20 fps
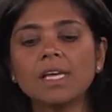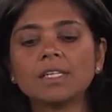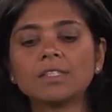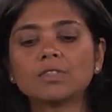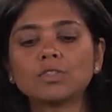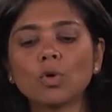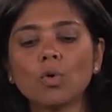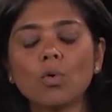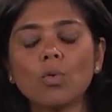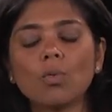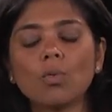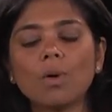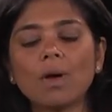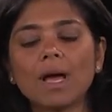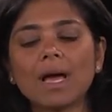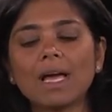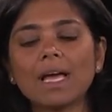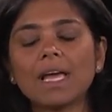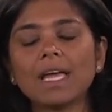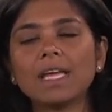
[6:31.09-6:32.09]
So,
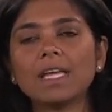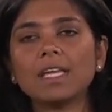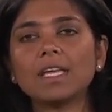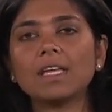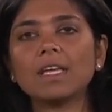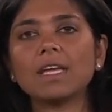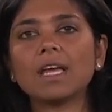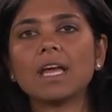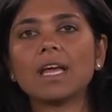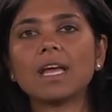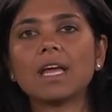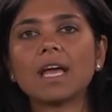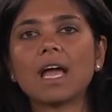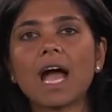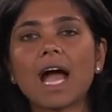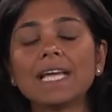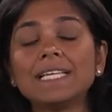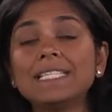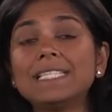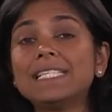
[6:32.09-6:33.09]

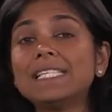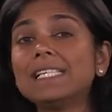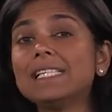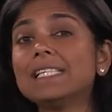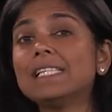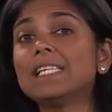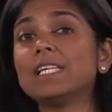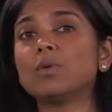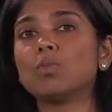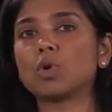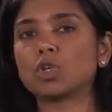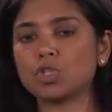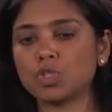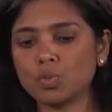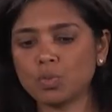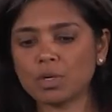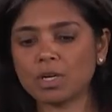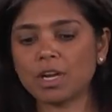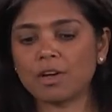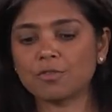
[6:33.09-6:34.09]
ideally, what you
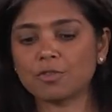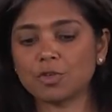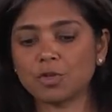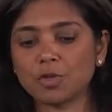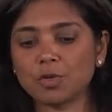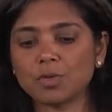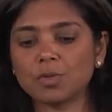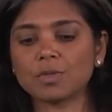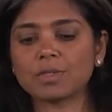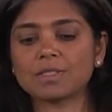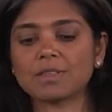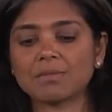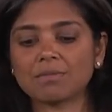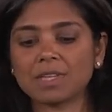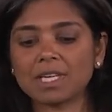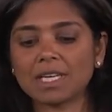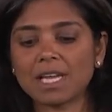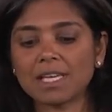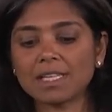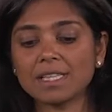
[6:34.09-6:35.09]
would love to do is
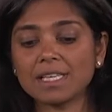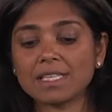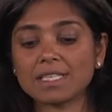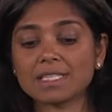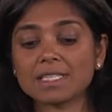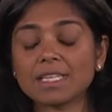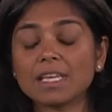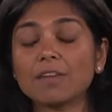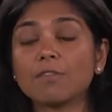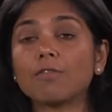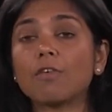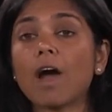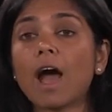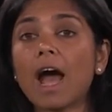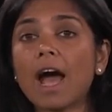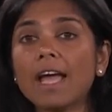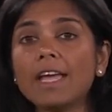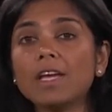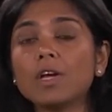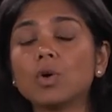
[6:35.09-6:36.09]
something like this. If
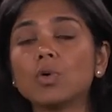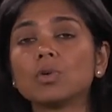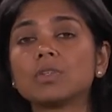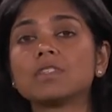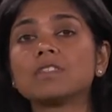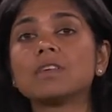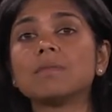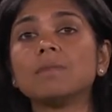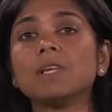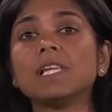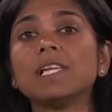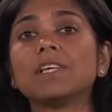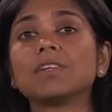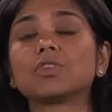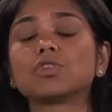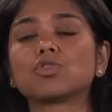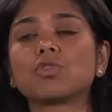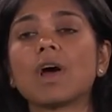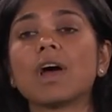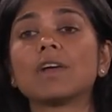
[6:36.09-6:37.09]
I could simulate
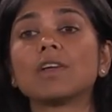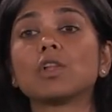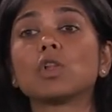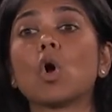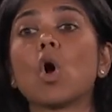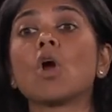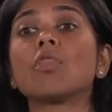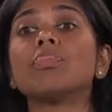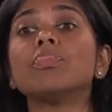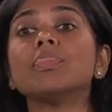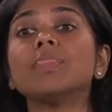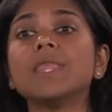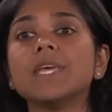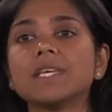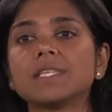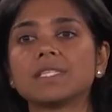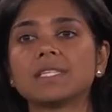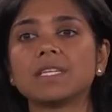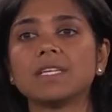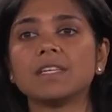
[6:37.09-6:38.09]
a trial on
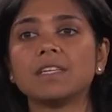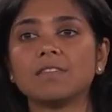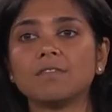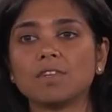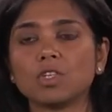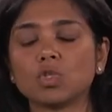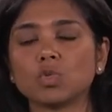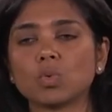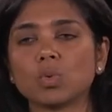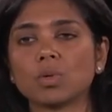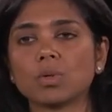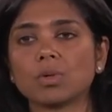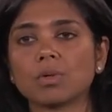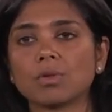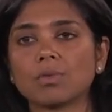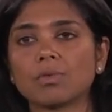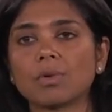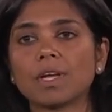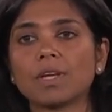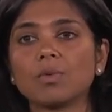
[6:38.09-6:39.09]
this individual,
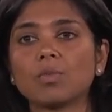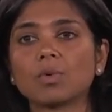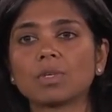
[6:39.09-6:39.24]
right?